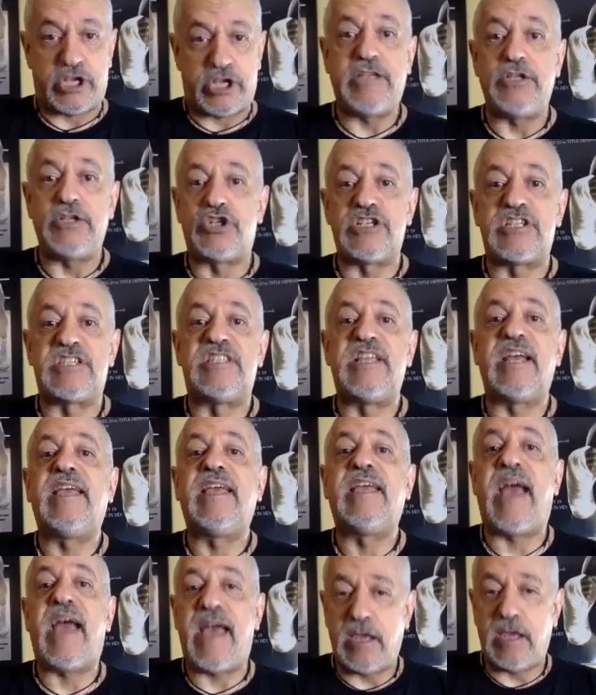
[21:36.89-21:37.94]
It changes
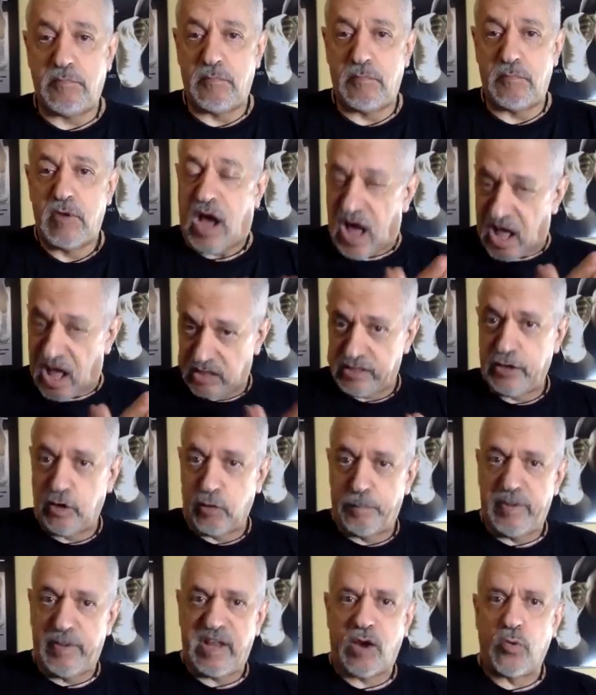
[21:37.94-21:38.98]
the game a
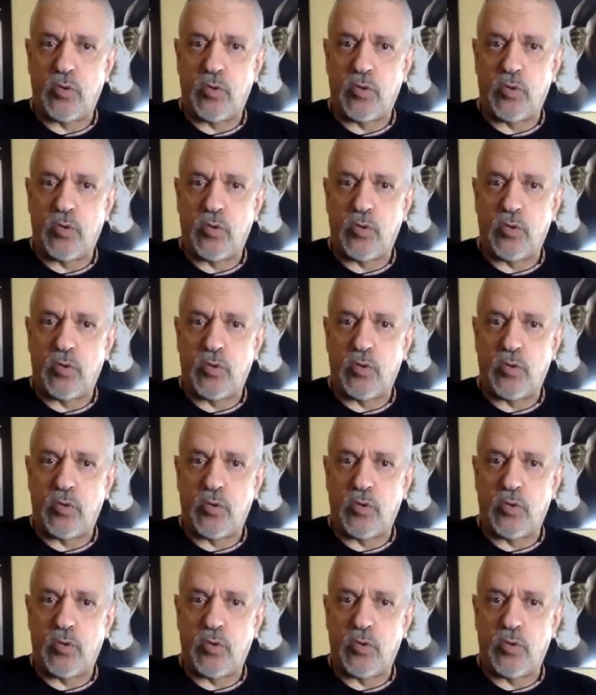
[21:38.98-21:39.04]
little